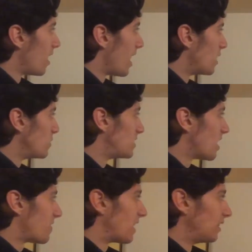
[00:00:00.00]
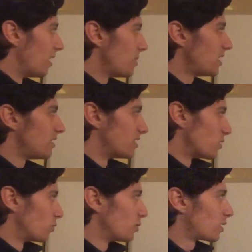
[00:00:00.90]
And we see that that limit is
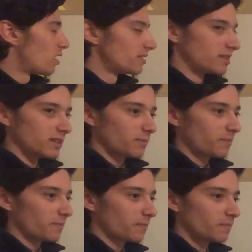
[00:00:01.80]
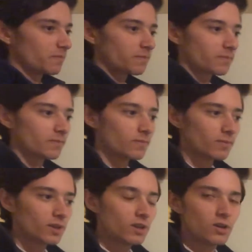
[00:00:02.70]
equal to a constant.
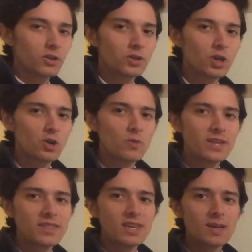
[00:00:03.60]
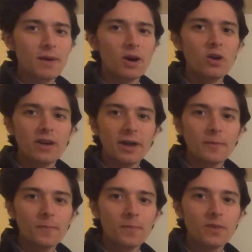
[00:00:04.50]
So we can think about, okay,
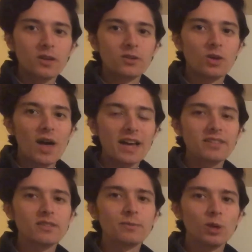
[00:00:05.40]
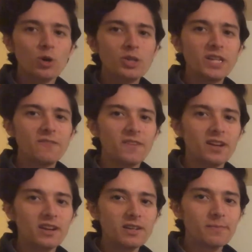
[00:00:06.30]
so x is approaching
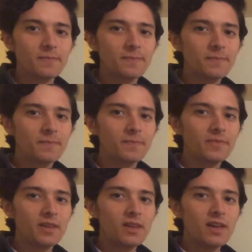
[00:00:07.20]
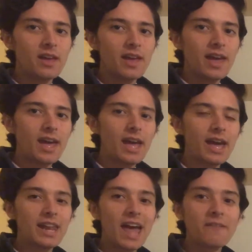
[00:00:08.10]
infinity,
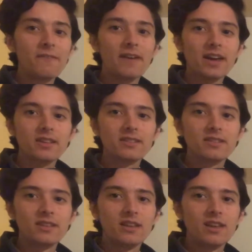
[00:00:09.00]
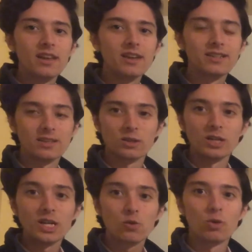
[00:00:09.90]
and f of x is either
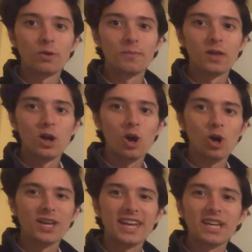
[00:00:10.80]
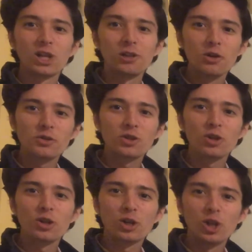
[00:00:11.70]
equal or getting closer
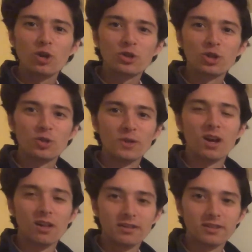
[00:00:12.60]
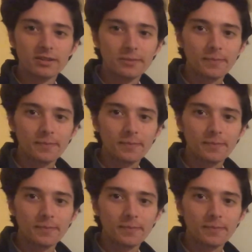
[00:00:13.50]
and closer to a constant.